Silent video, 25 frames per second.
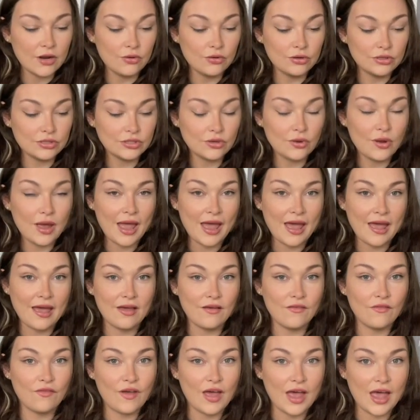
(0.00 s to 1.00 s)
also
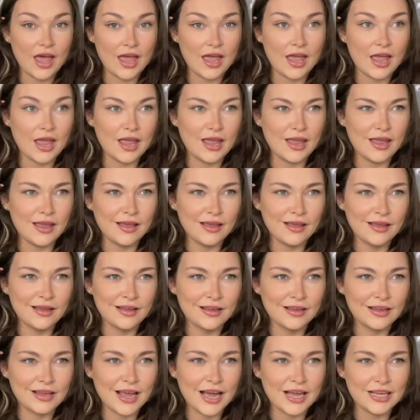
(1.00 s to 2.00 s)
have a
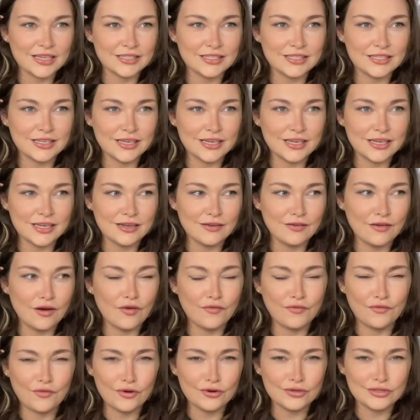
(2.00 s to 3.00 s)

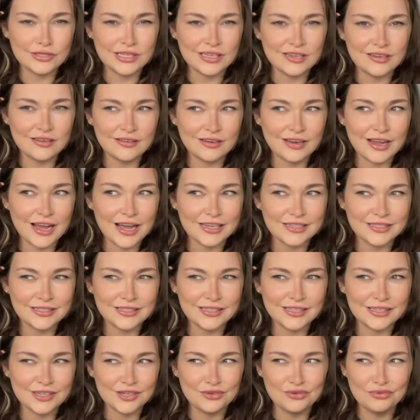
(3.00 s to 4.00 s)
frozen
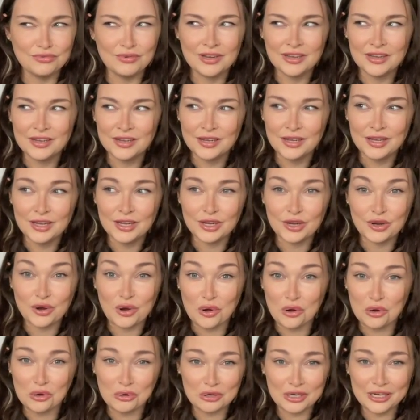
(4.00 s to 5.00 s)
custard
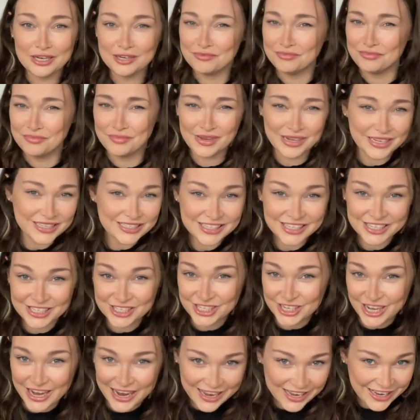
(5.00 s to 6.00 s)
concrete mixer
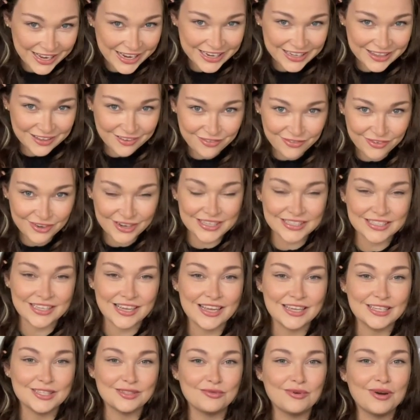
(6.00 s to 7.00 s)
shake in the freezer
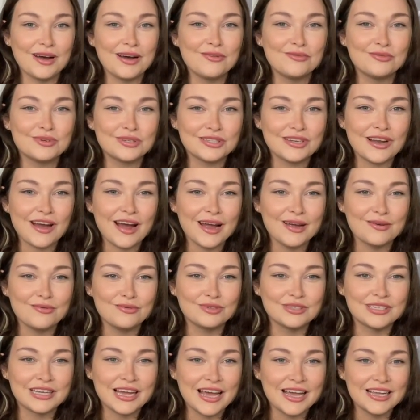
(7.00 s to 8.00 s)
as well, which I will
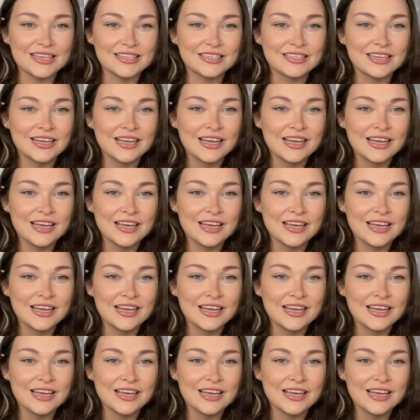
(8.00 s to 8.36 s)
taste